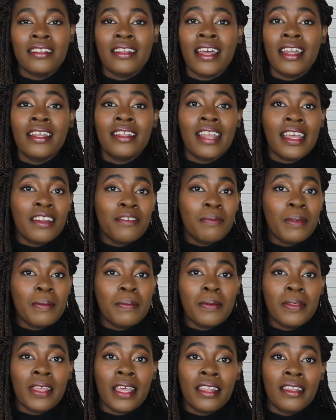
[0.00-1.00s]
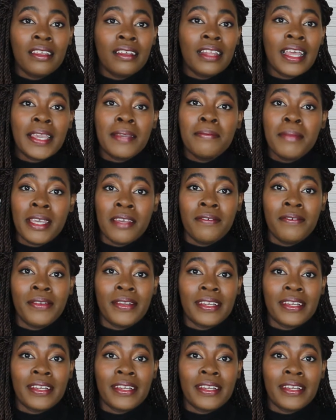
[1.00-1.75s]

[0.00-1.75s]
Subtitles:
not a lot of people that look like me, for